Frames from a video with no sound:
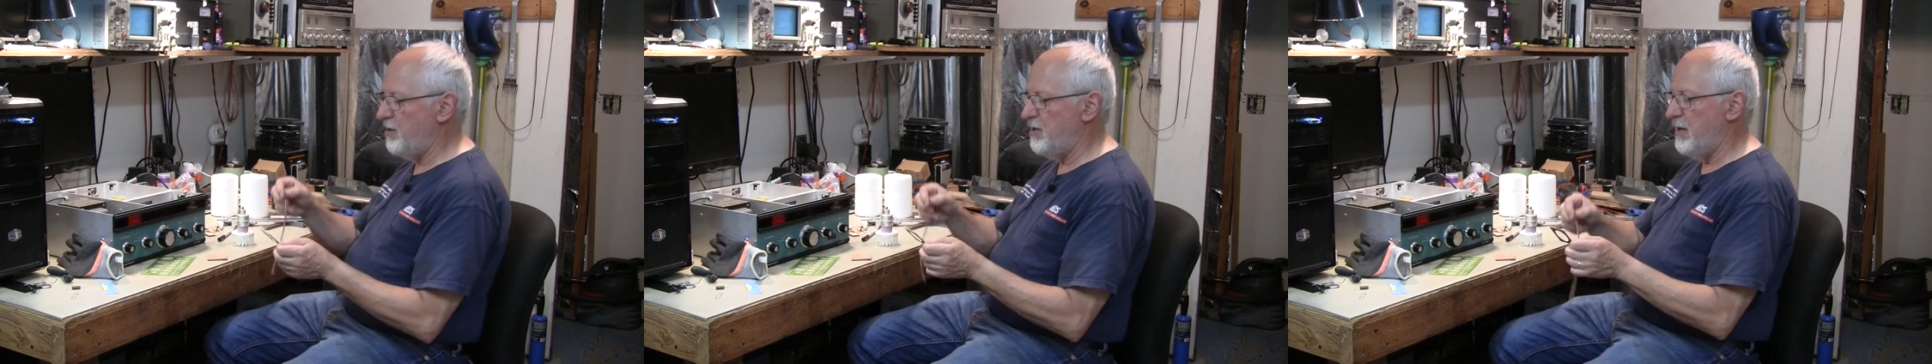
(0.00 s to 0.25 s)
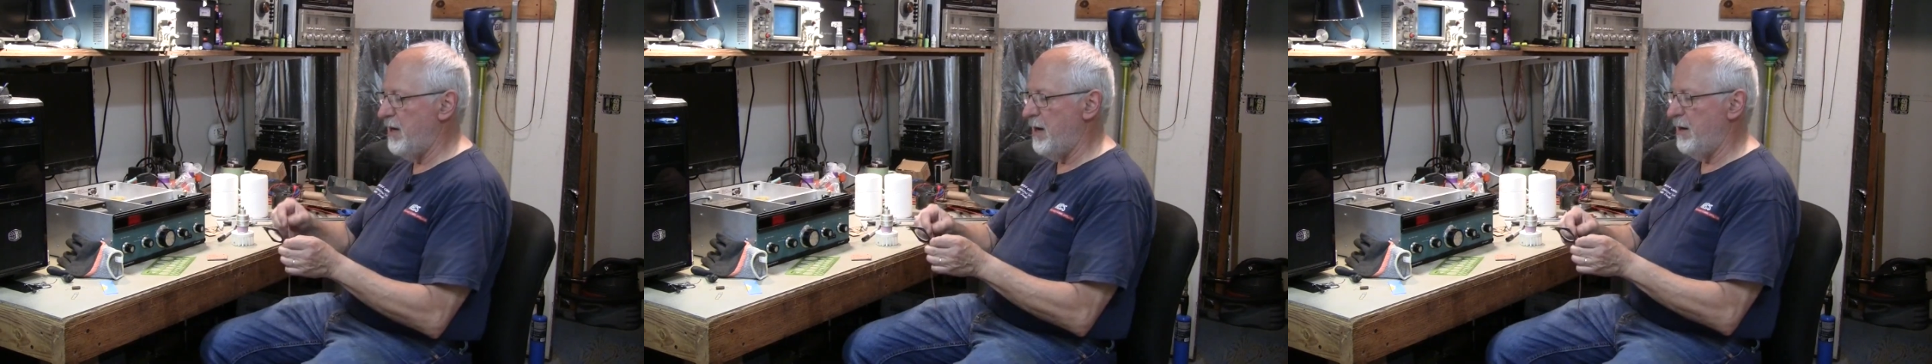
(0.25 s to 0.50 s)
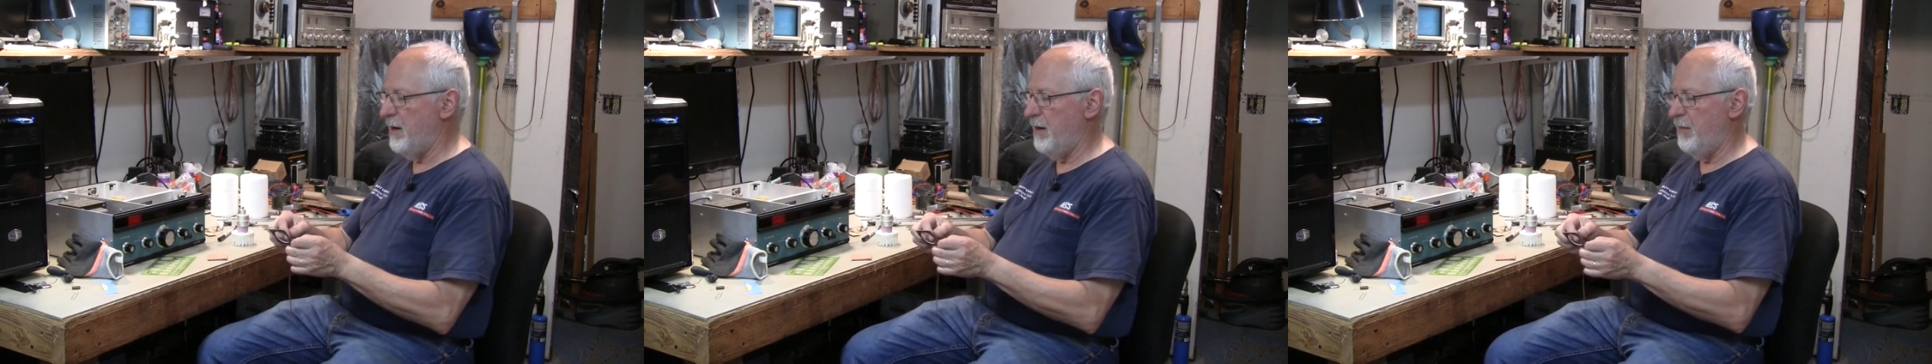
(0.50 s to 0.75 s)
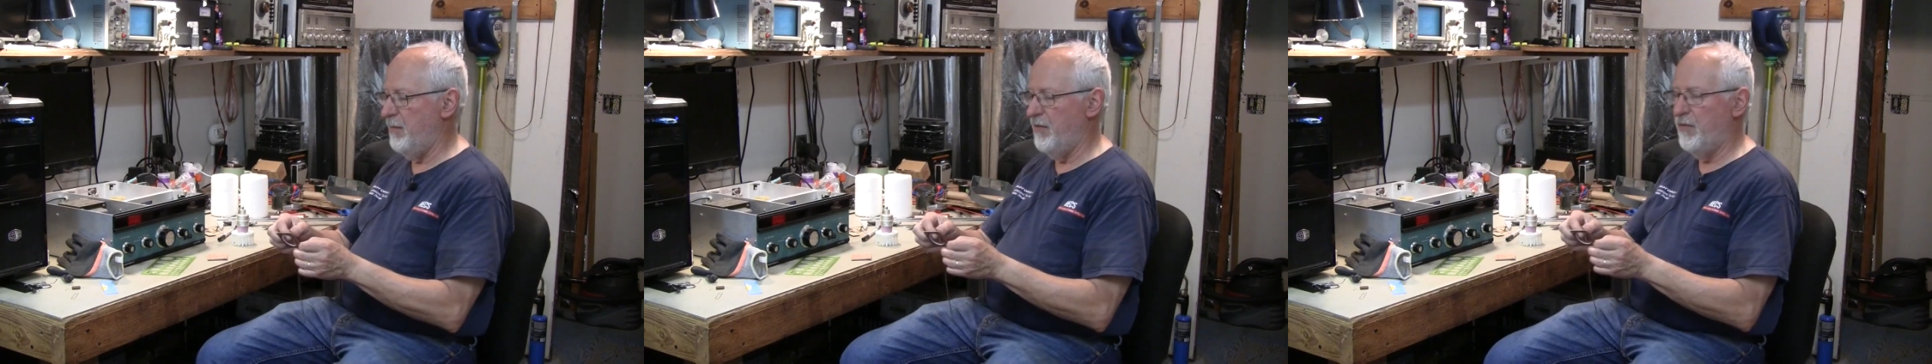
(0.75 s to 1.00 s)
stock
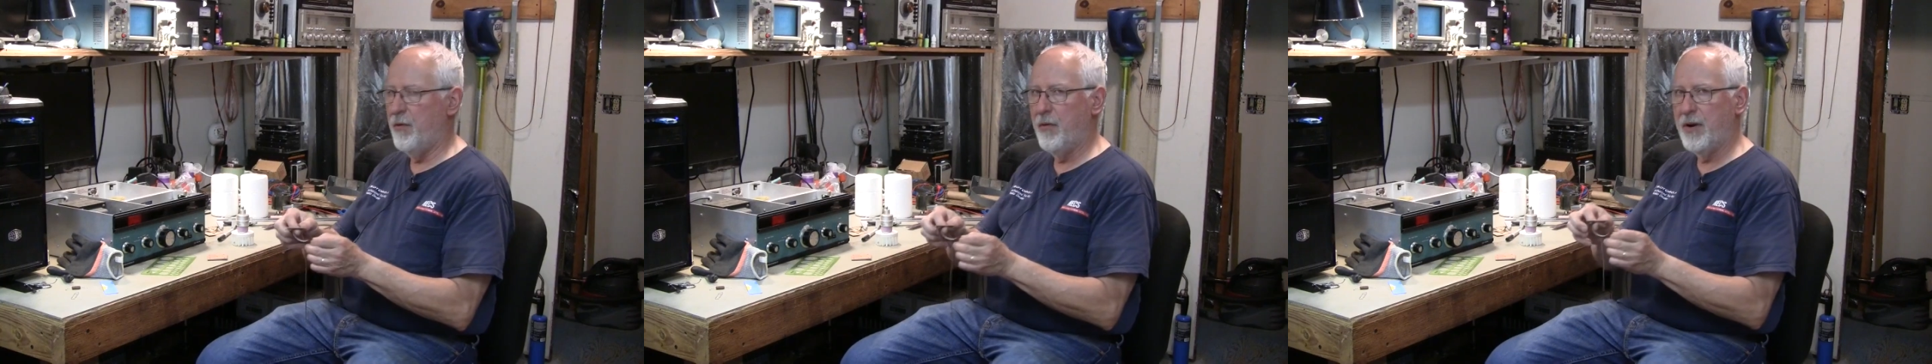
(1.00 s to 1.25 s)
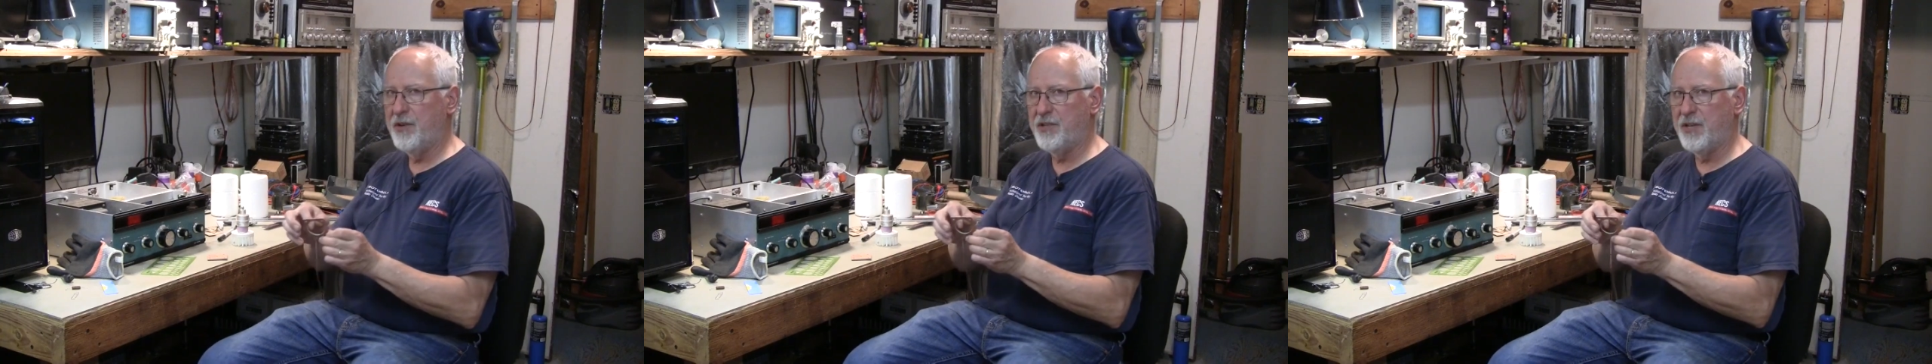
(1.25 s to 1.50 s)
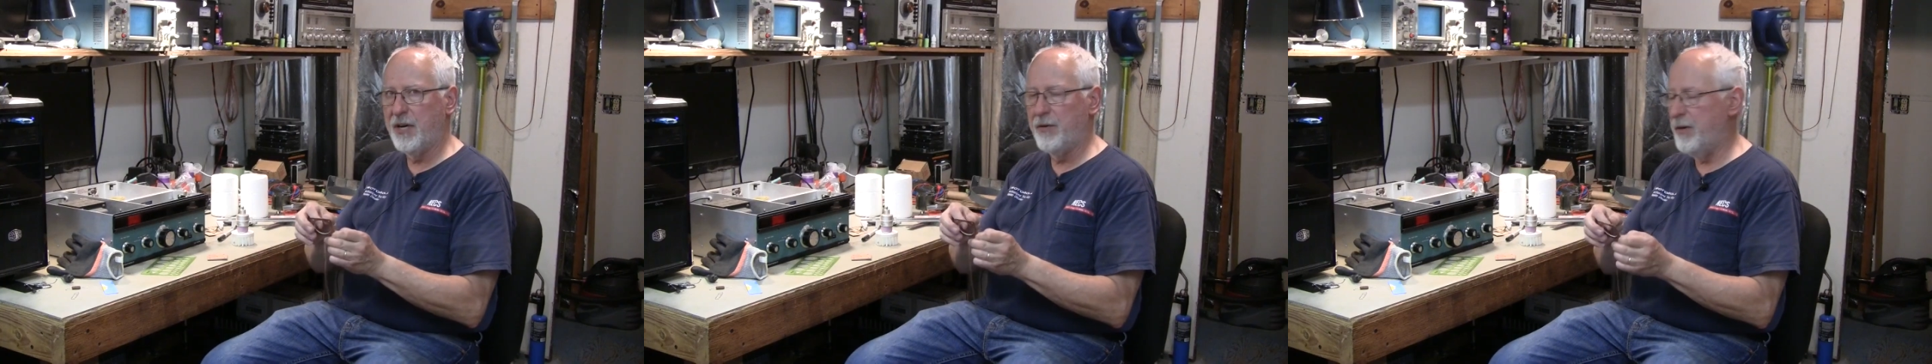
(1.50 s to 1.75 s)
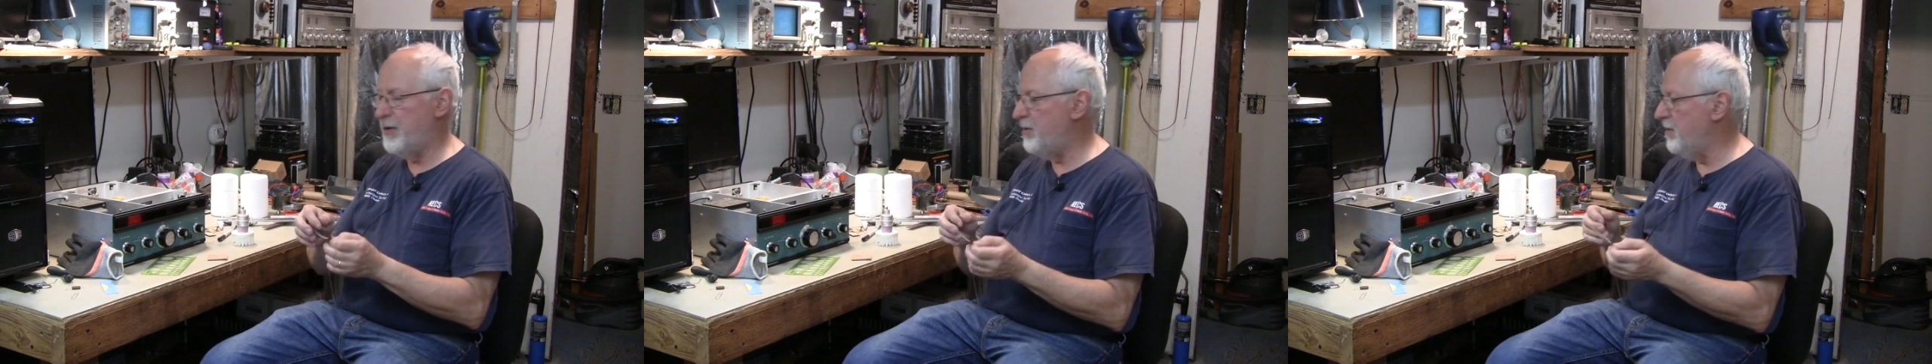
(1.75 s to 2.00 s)
before I
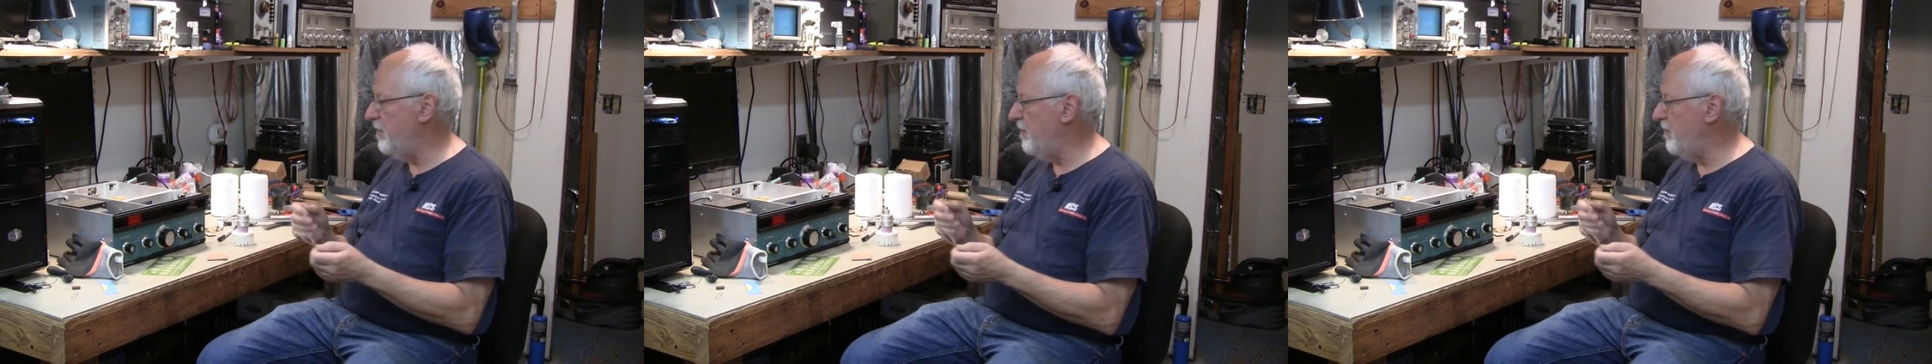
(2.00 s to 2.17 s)
solder it to the